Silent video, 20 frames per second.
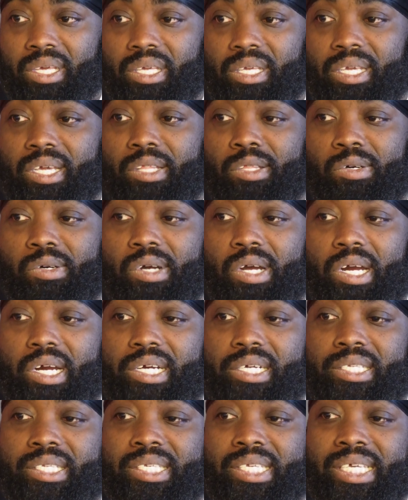Yellow
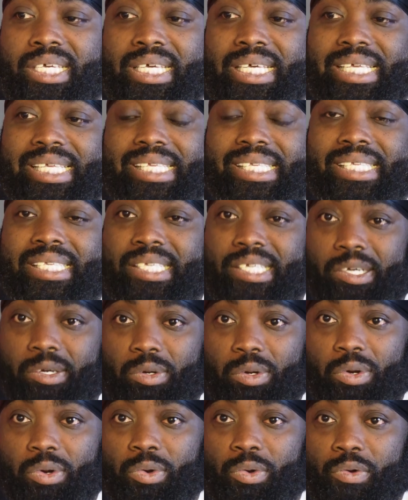cards,
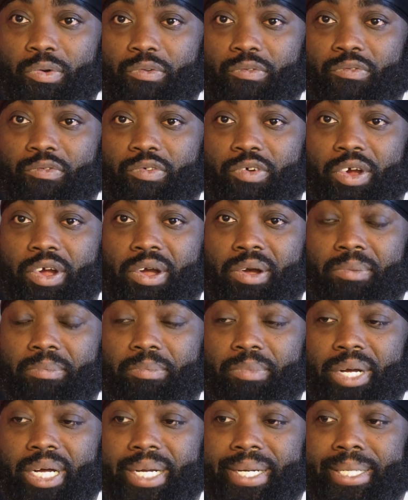0
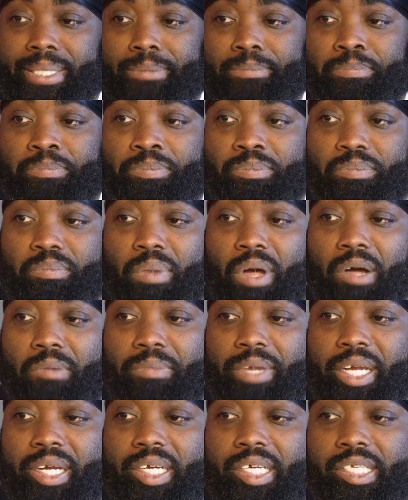from
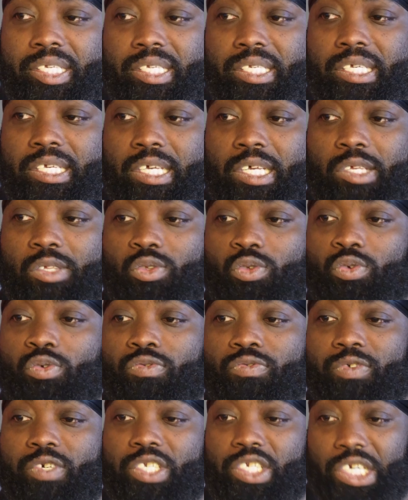Palmeiras,
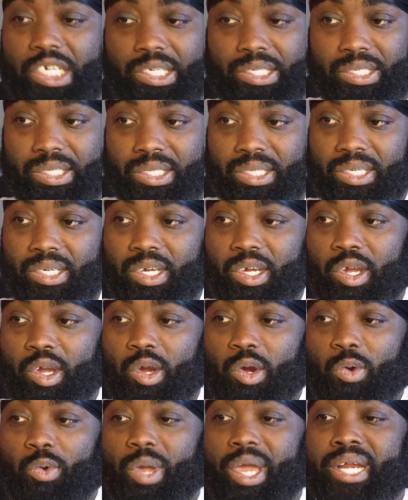2 for Chelsea.
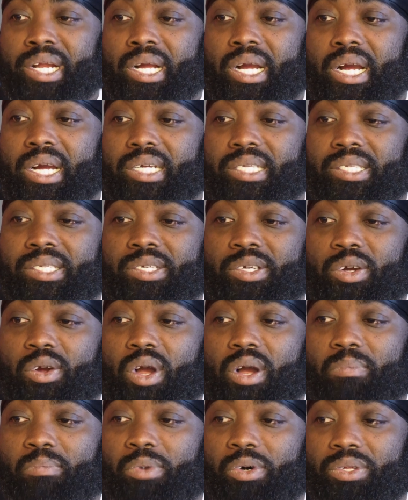Red cards,
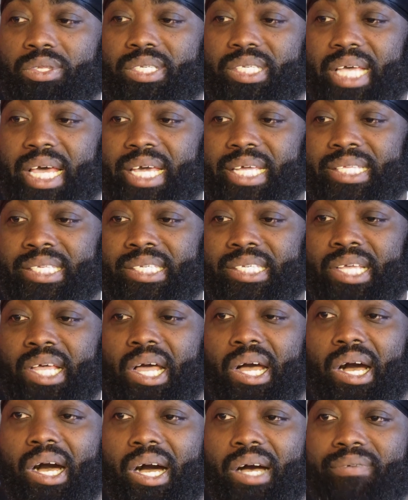0 on both sides.
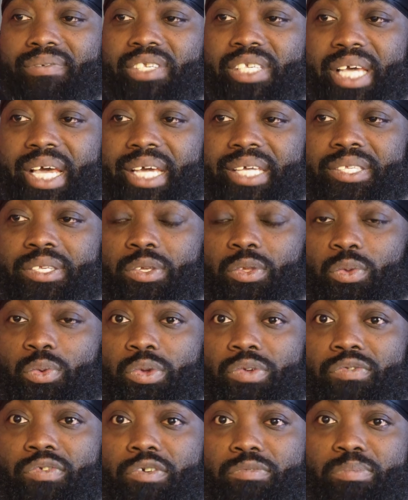Offsides,
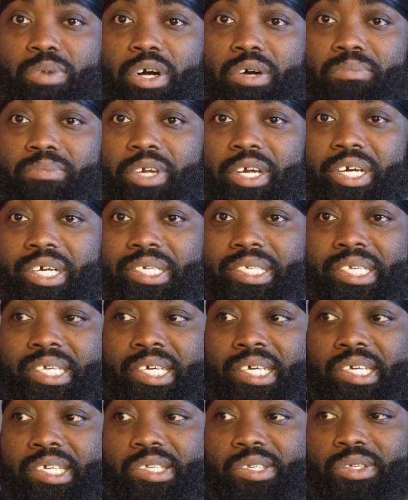3 for Palmeiras,
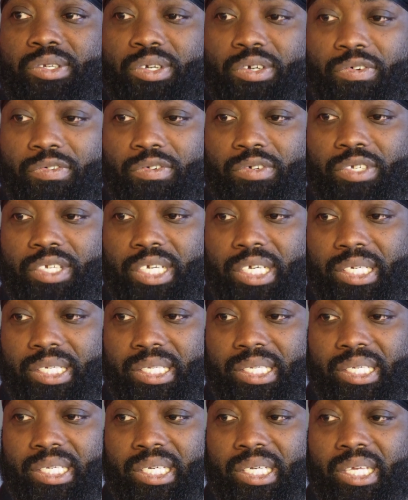0 for
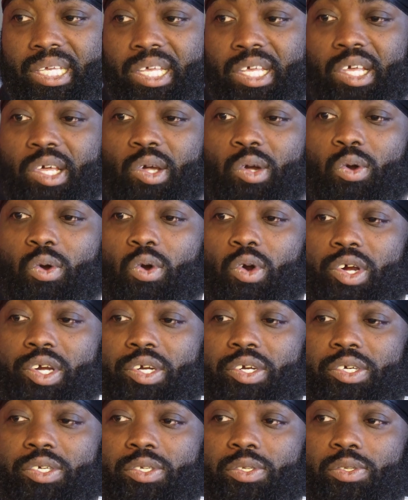Chelsea.
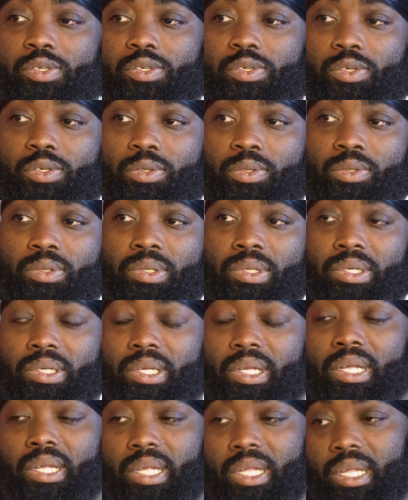Corners, 2,
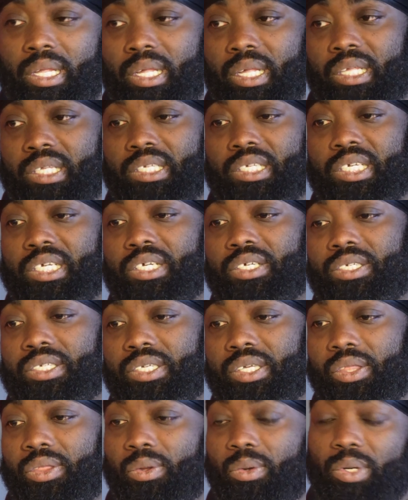
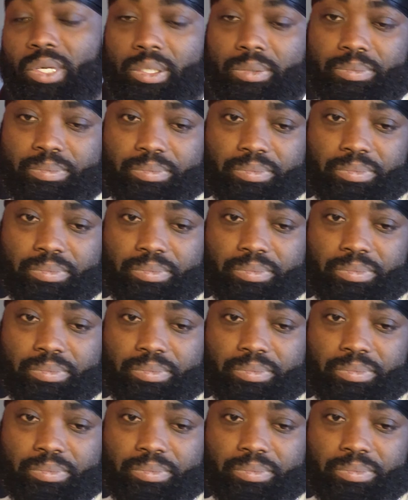Chelsea 3.